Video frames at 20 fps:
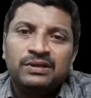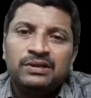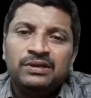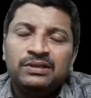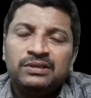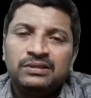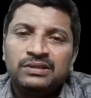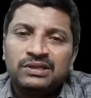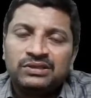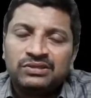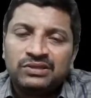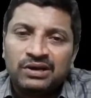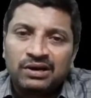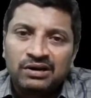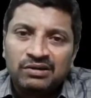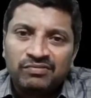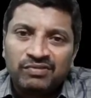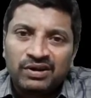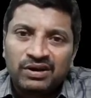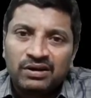The
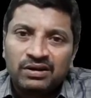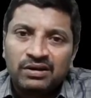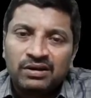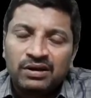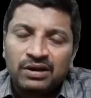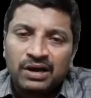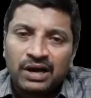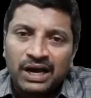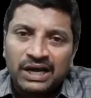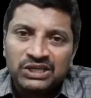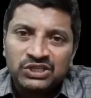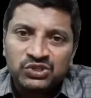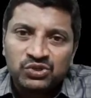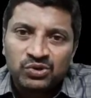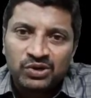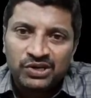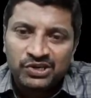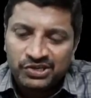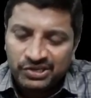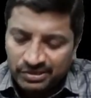third one,
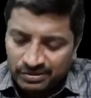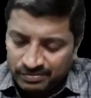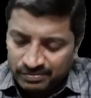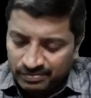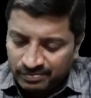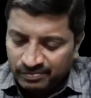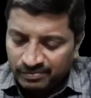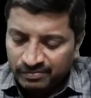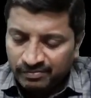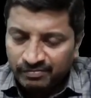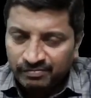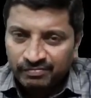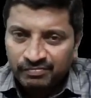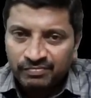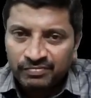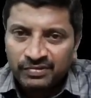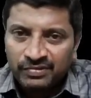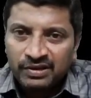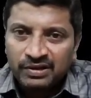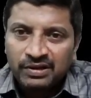isolation.
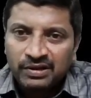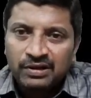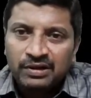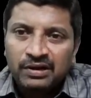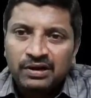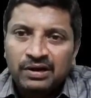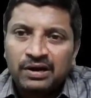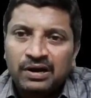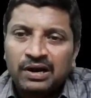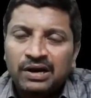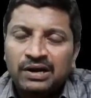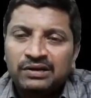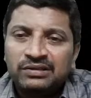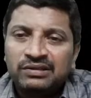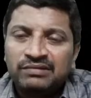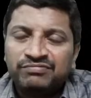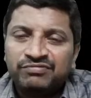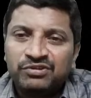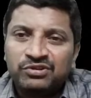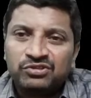And
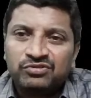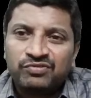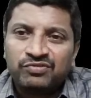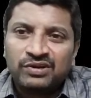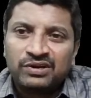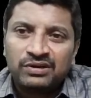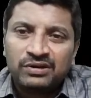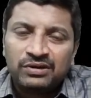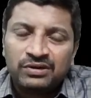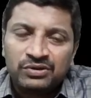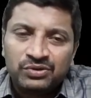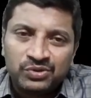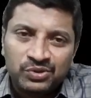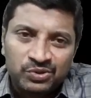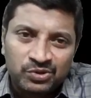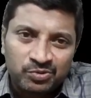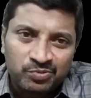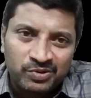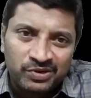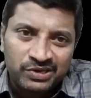the fourth one,
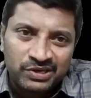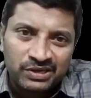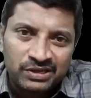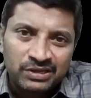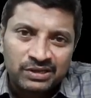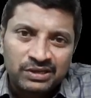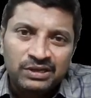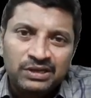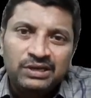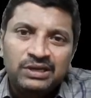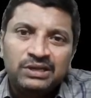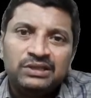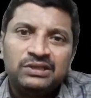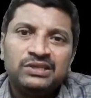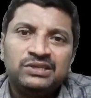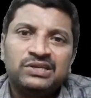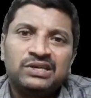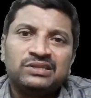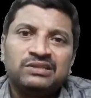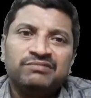durability.
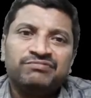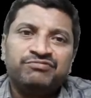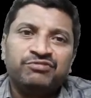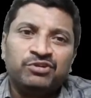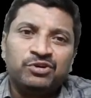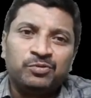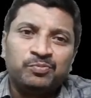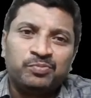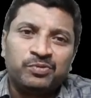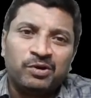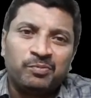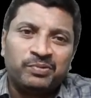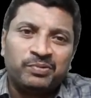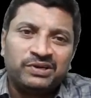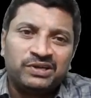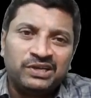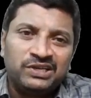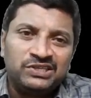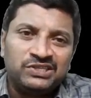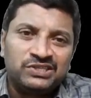These are the four
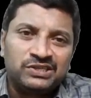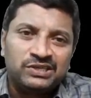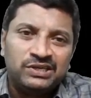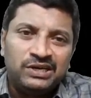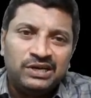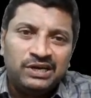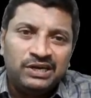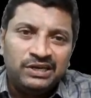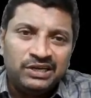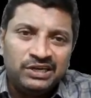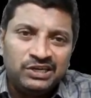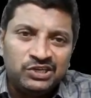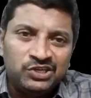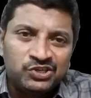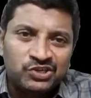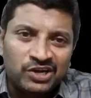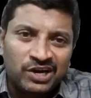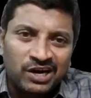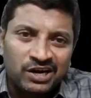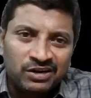properties. In
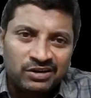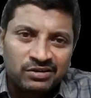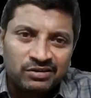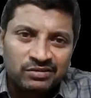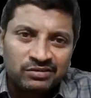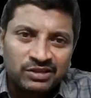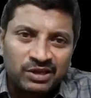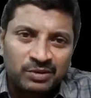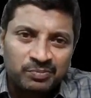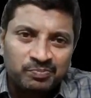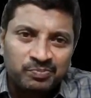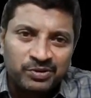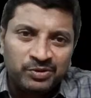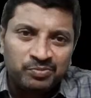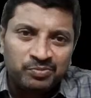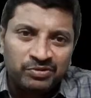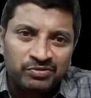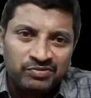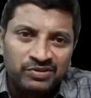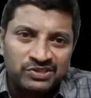short, the
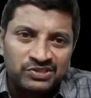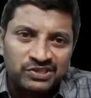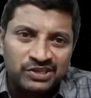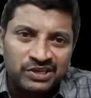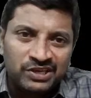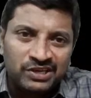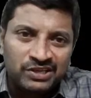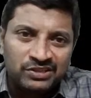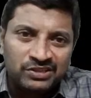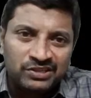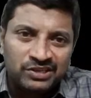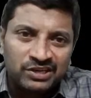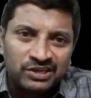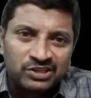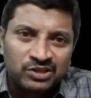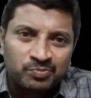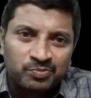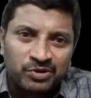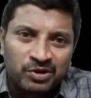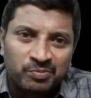people will say these are
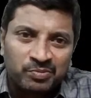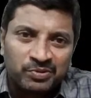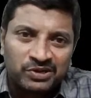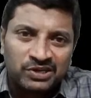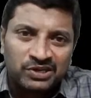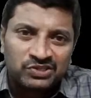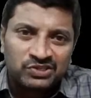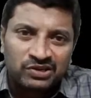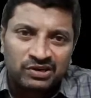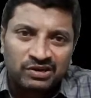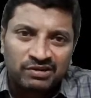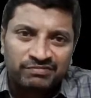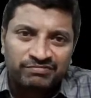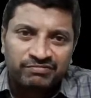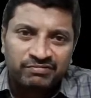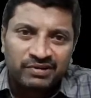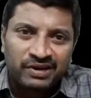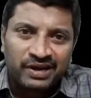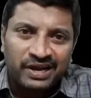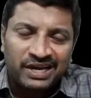the properties of
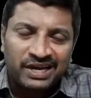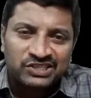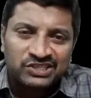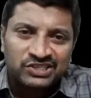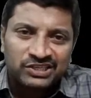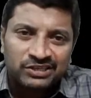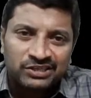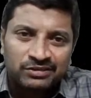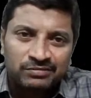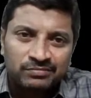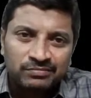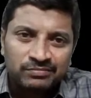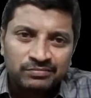acid.